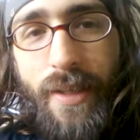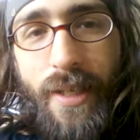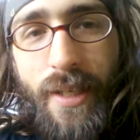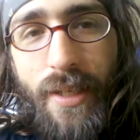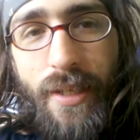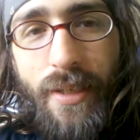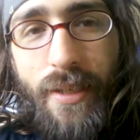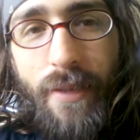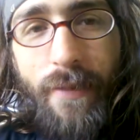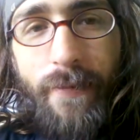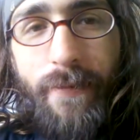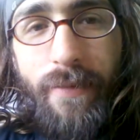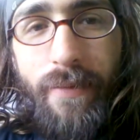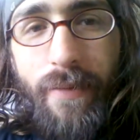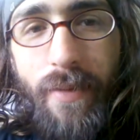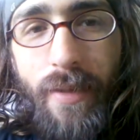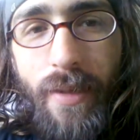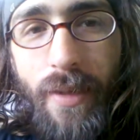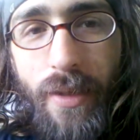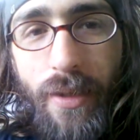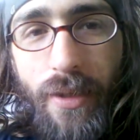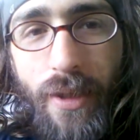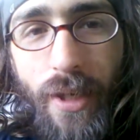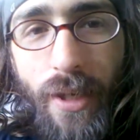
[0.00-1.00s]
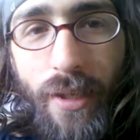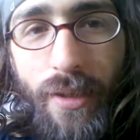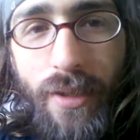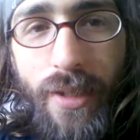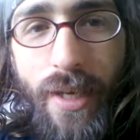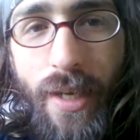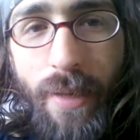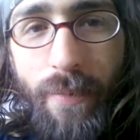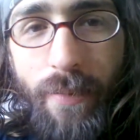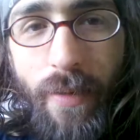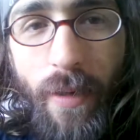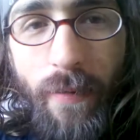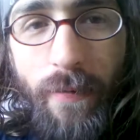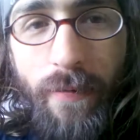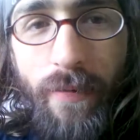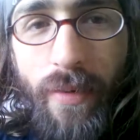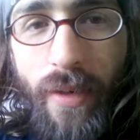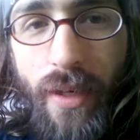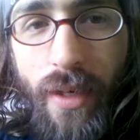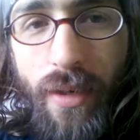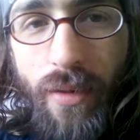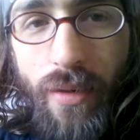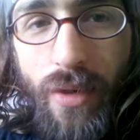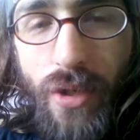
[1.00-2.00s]
This isn't the Duct Tape Goat
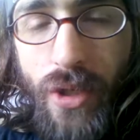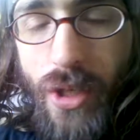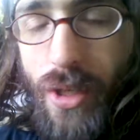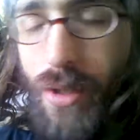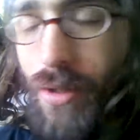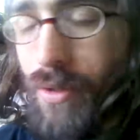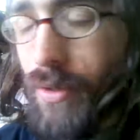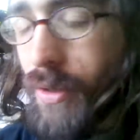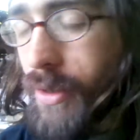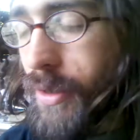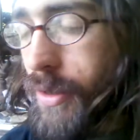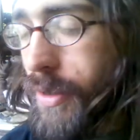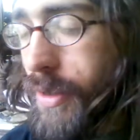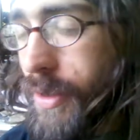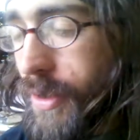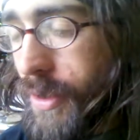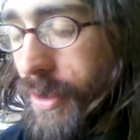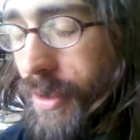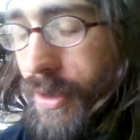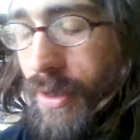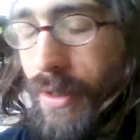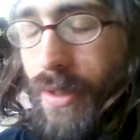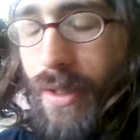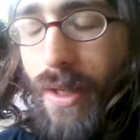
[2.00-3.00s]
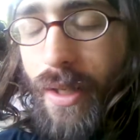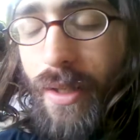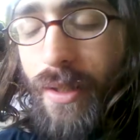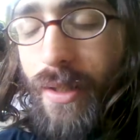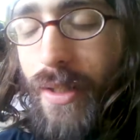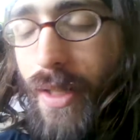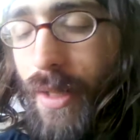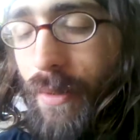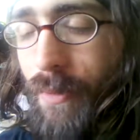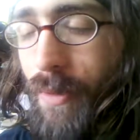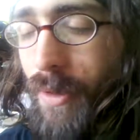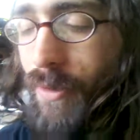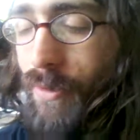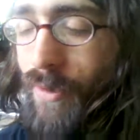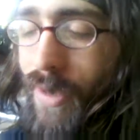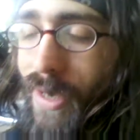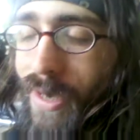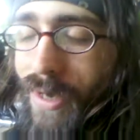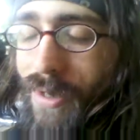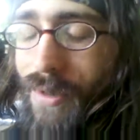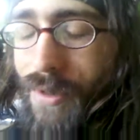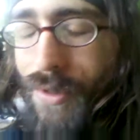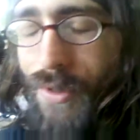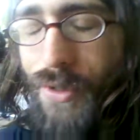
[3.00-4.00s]
video show, you know, this is the Duct Tape Goat
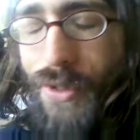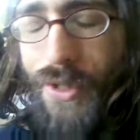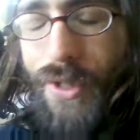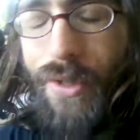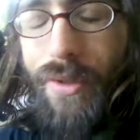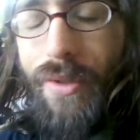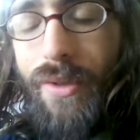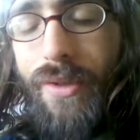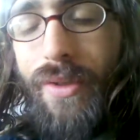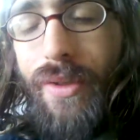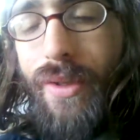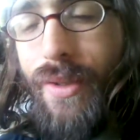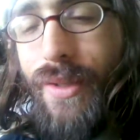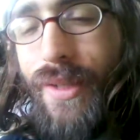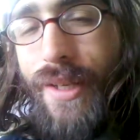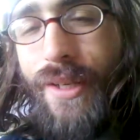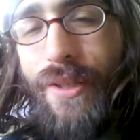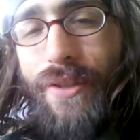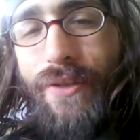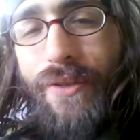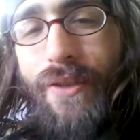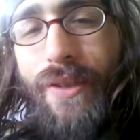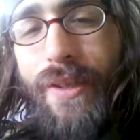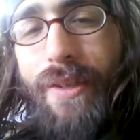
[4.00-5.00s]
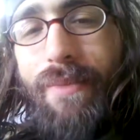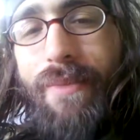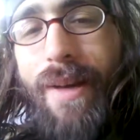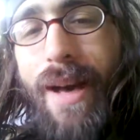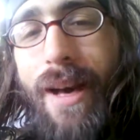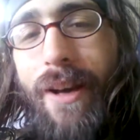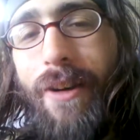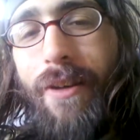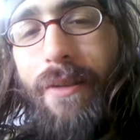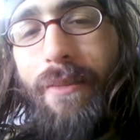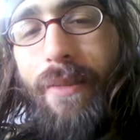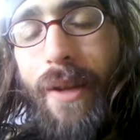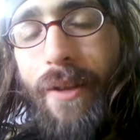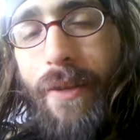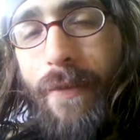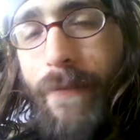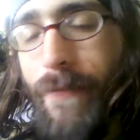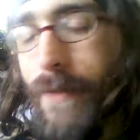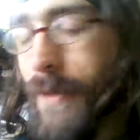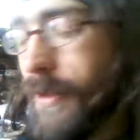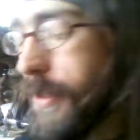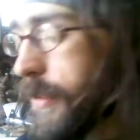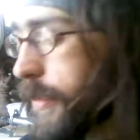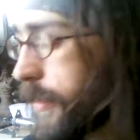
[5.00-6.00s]
radio show, so it doesn't really matter
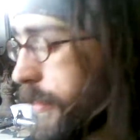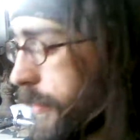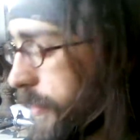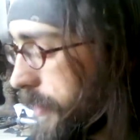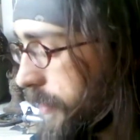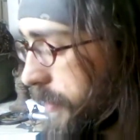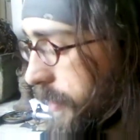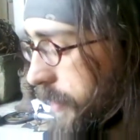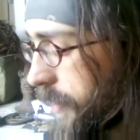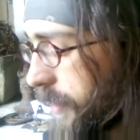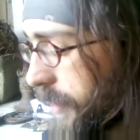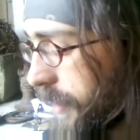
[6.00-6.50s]
about the video.